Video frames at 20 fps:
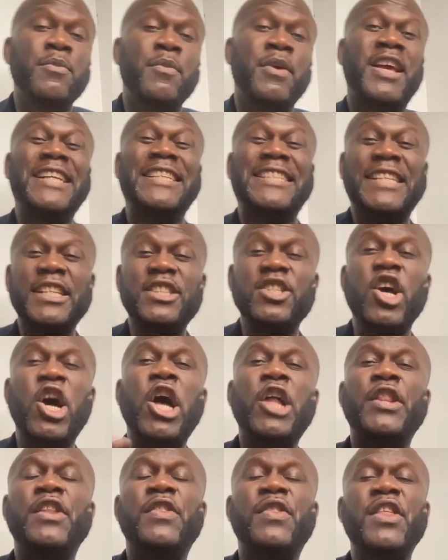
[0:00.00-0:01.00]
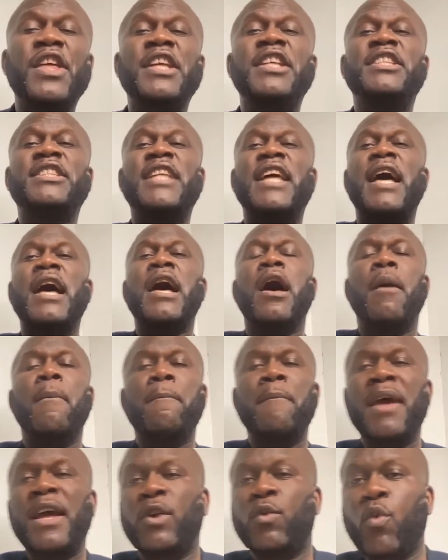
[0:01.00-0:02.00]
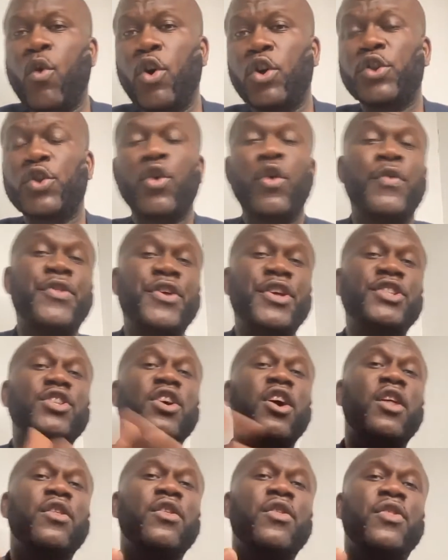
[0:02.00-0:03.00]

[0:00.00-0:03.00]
because these are the things that men want, or these are the